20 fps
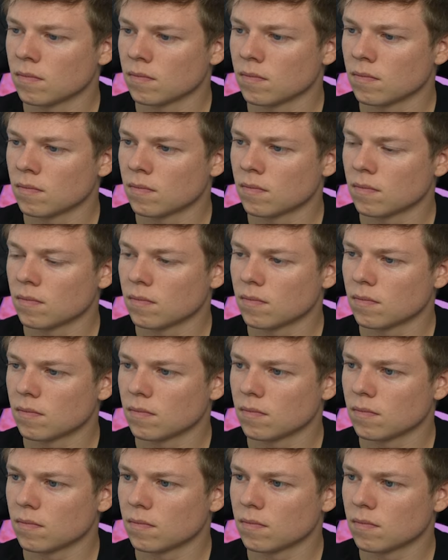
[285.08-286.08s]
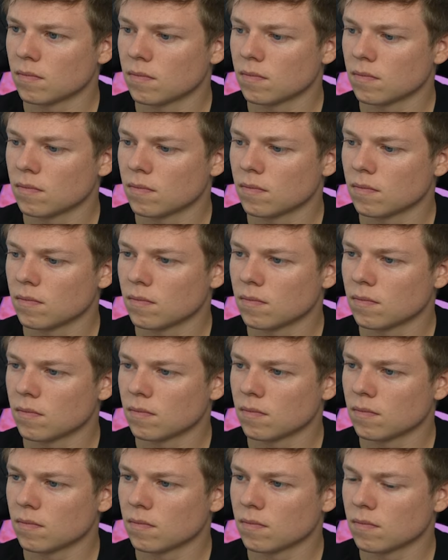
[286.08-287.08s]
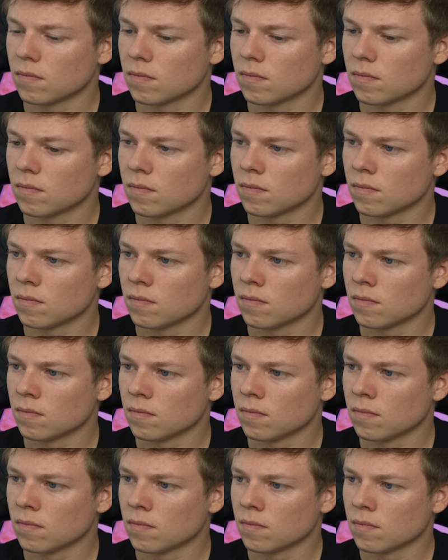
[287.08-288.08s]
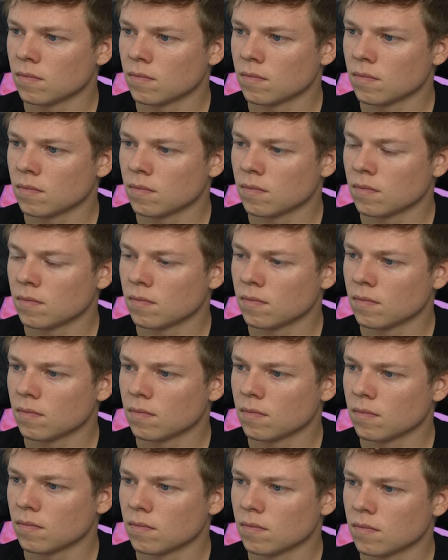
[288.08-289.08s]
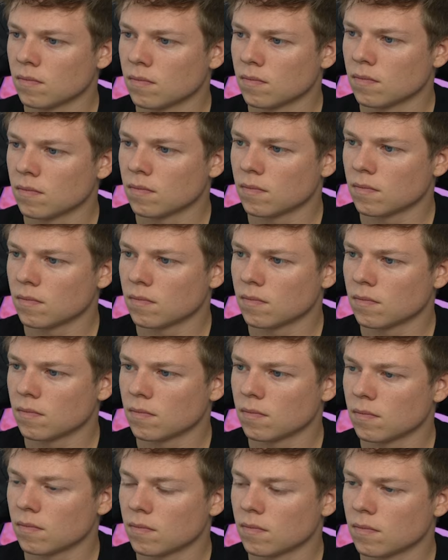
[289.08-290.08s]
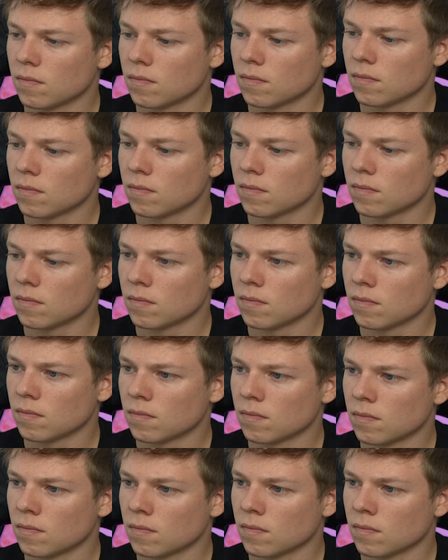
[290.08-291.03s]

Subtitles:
This person isn't speaking.